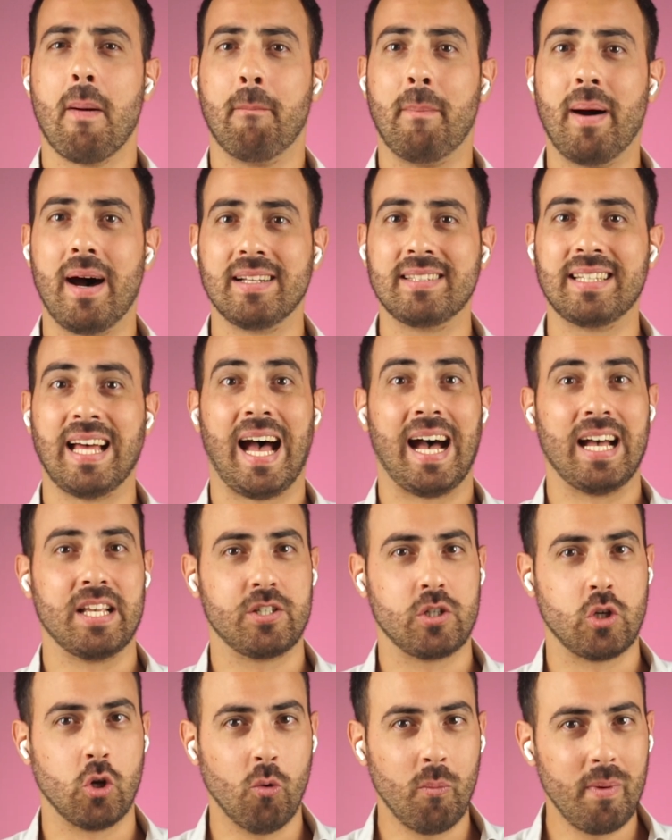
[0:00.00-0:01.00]
but
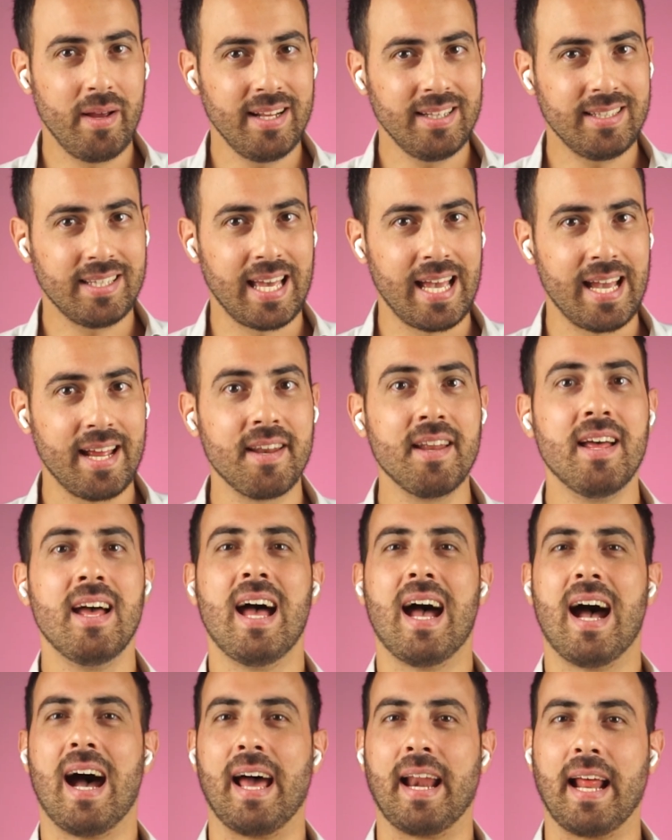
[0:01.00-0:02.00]
assuming it can,
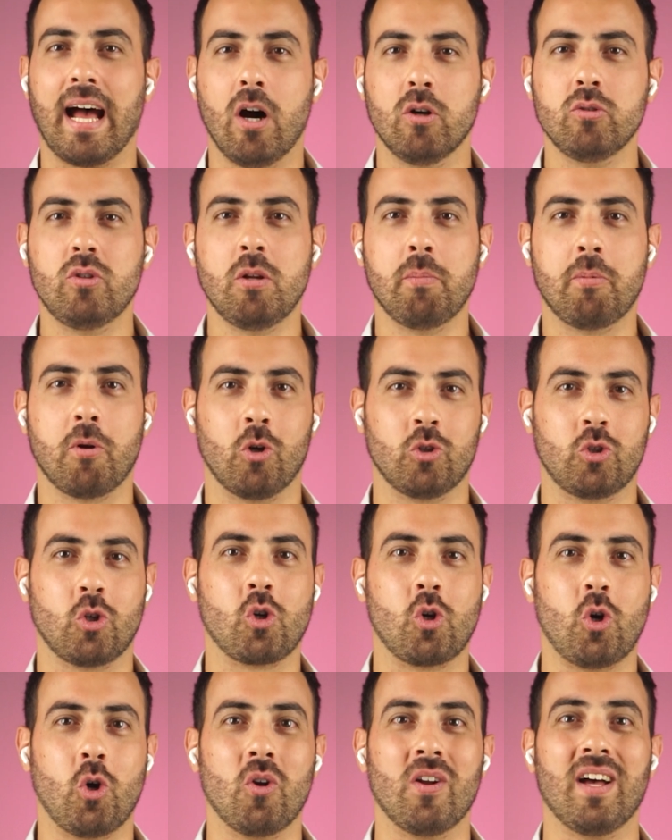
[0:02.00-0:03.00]
Router
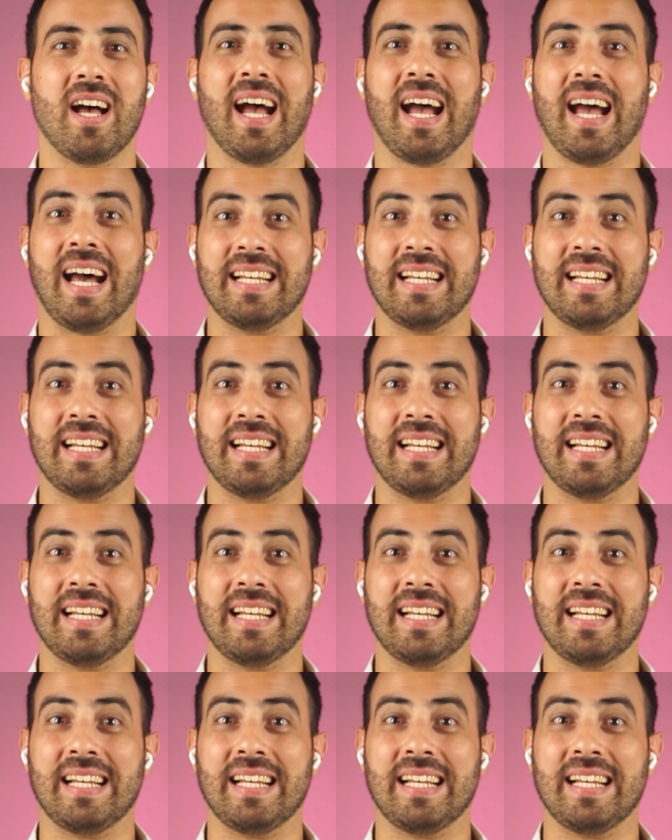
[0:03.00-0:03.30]
Protocol